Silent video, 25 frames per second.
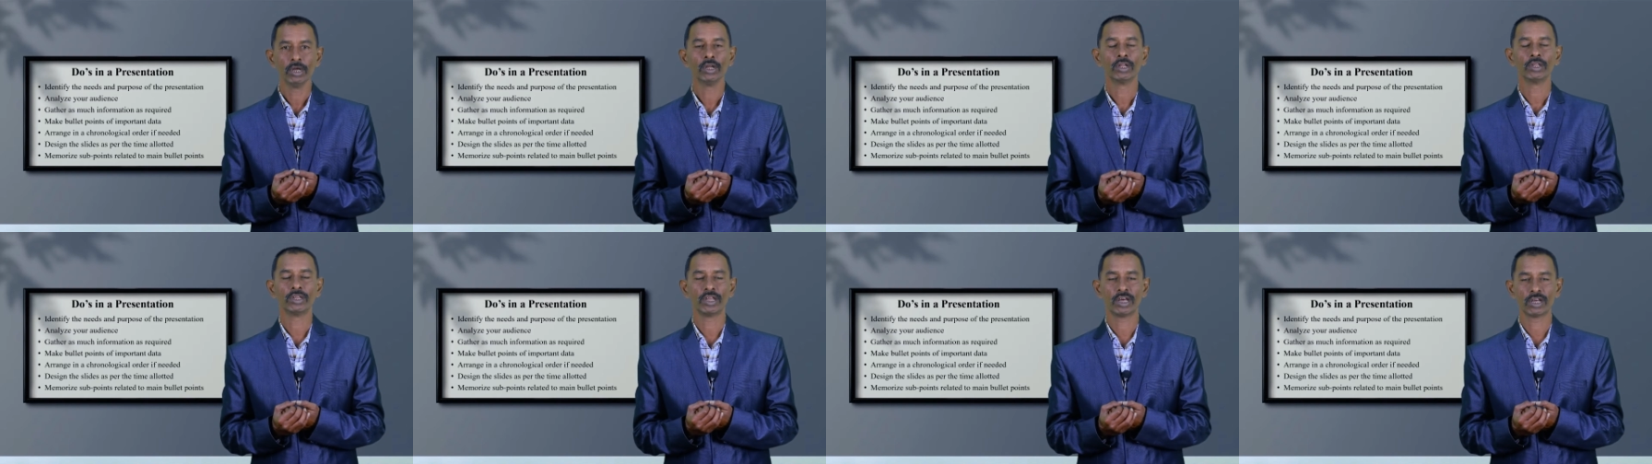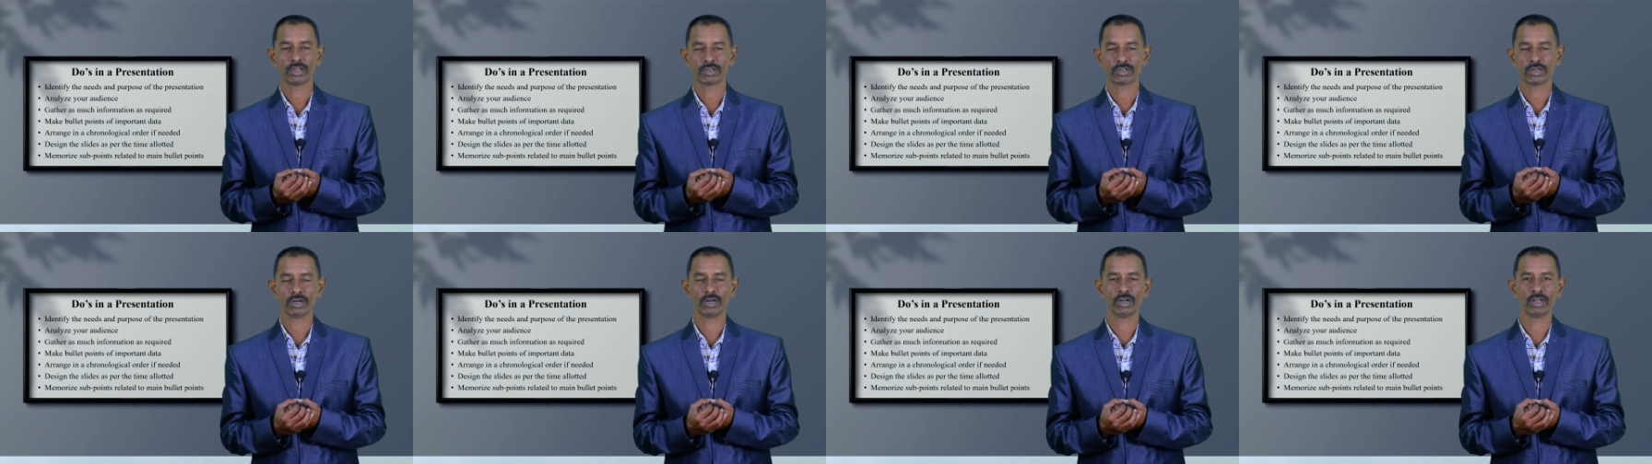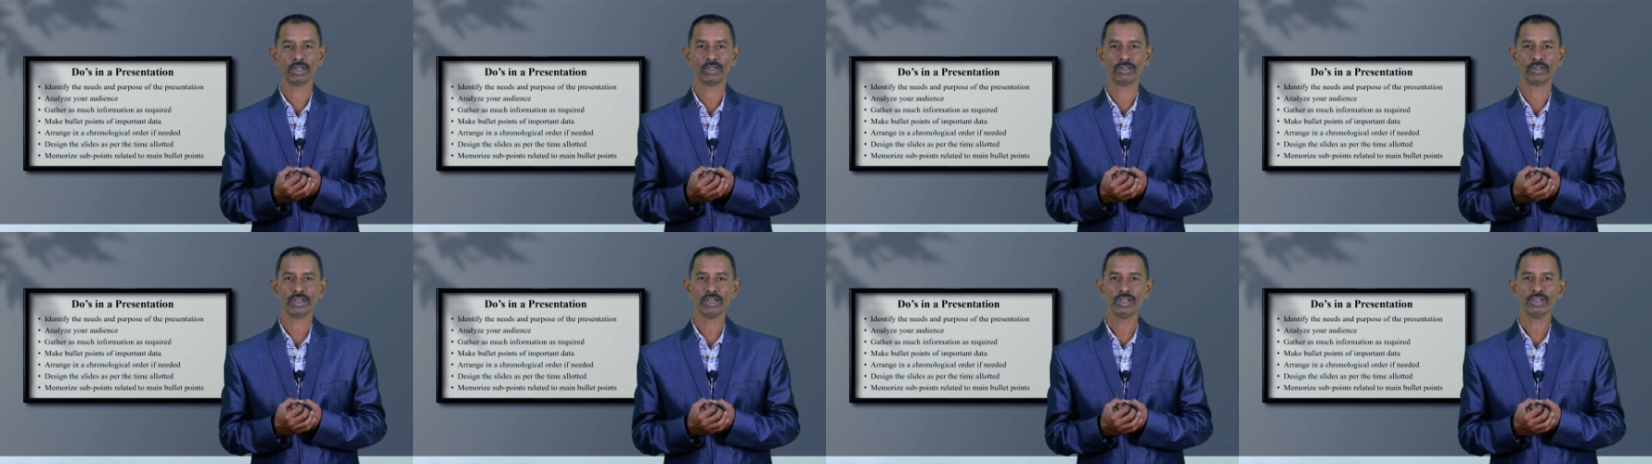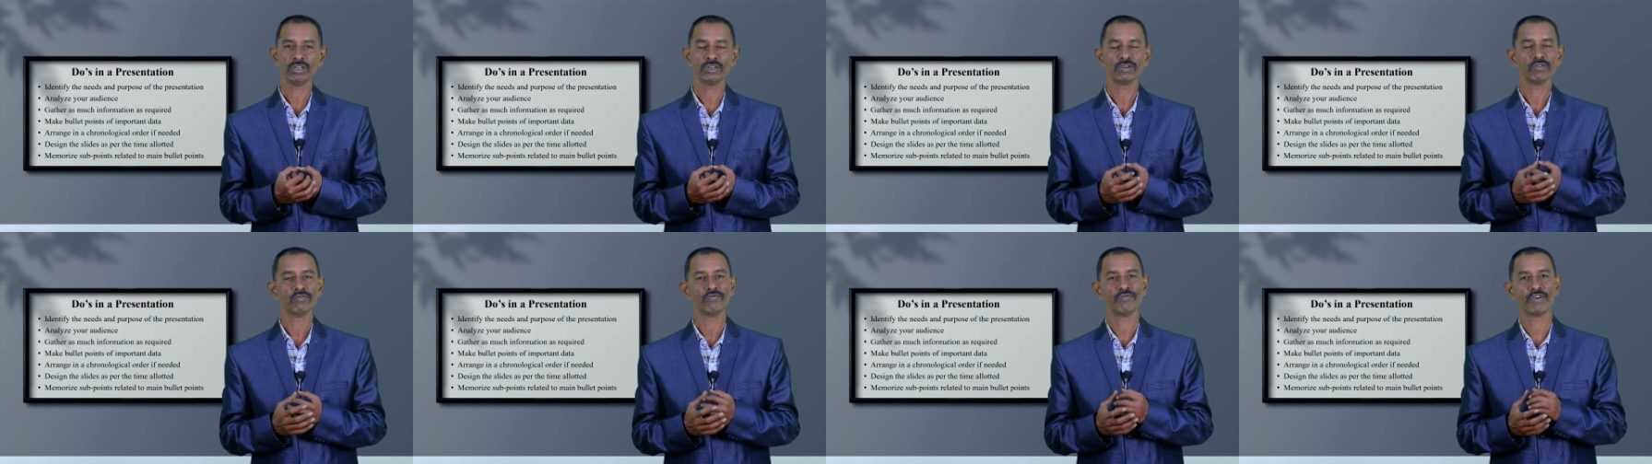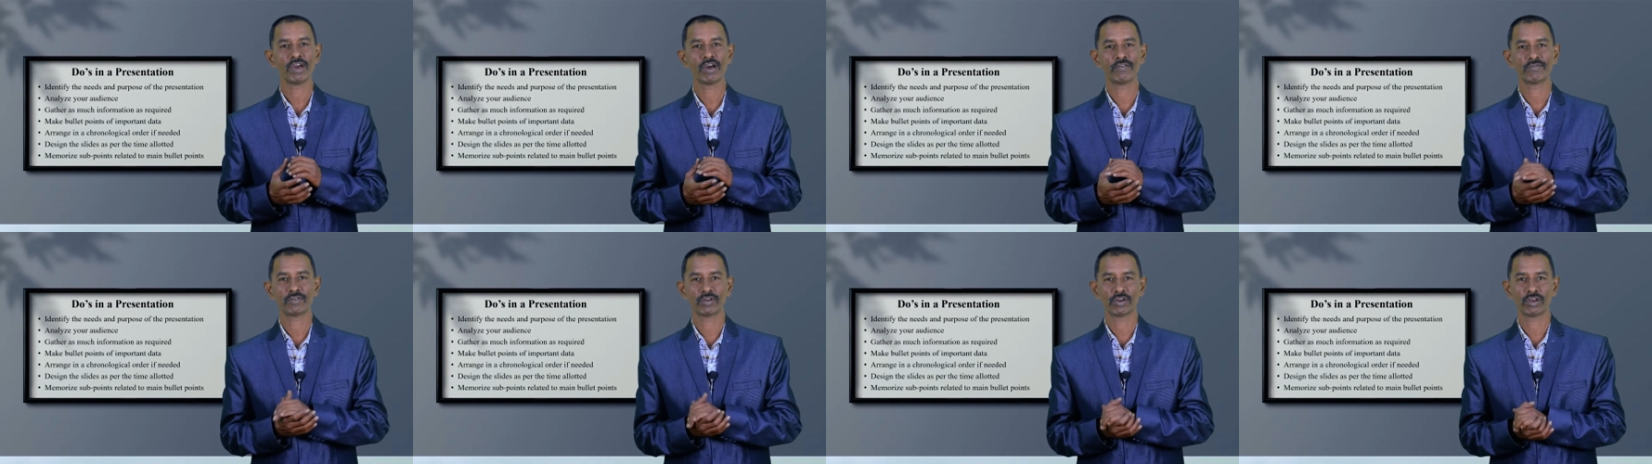There are certain things we
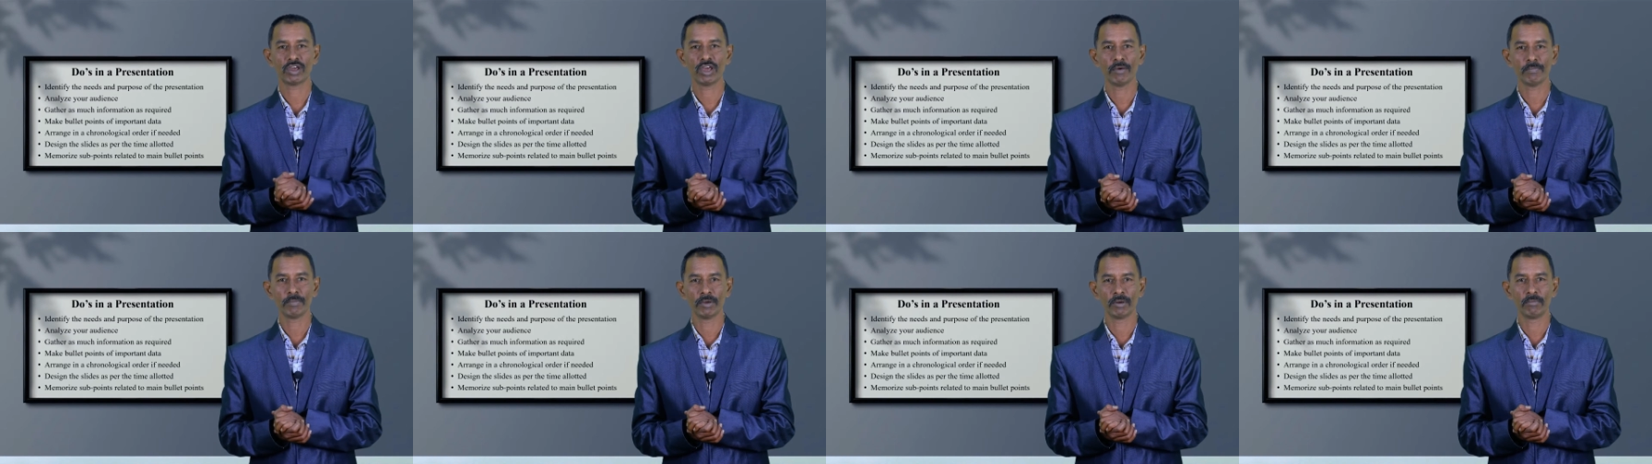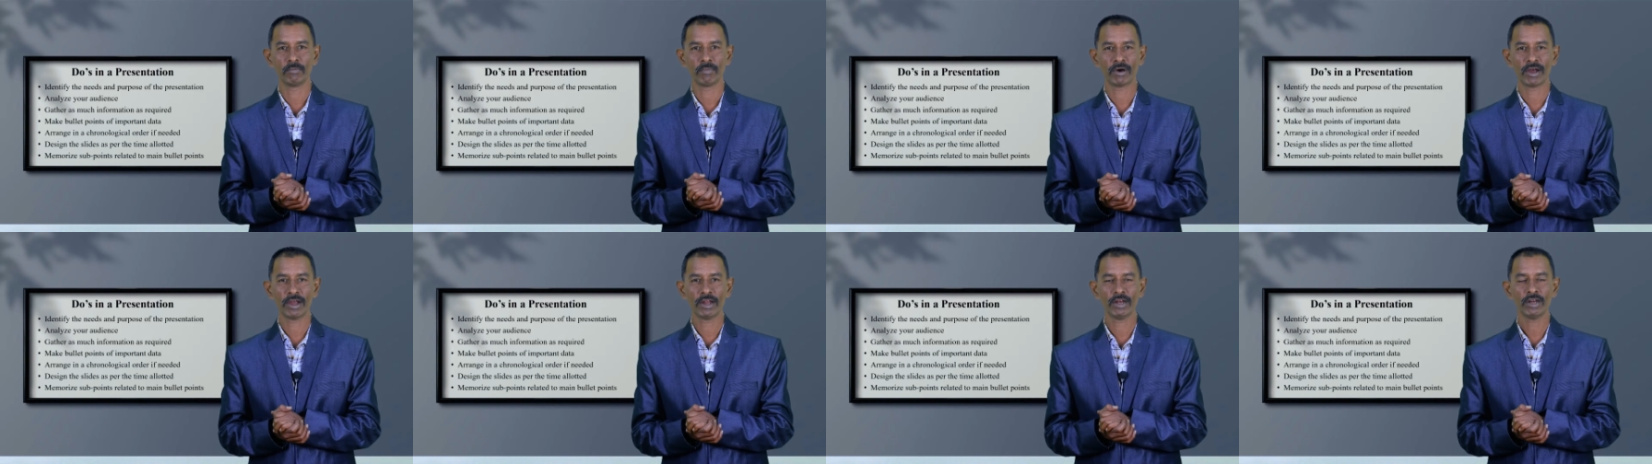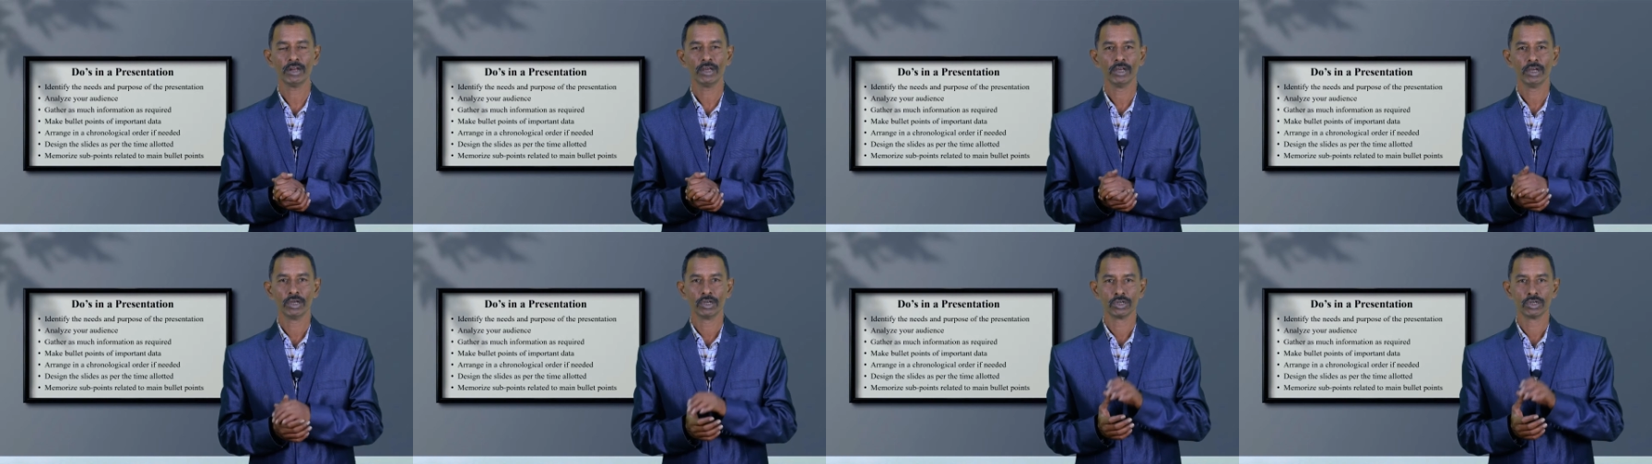have to keep in mind.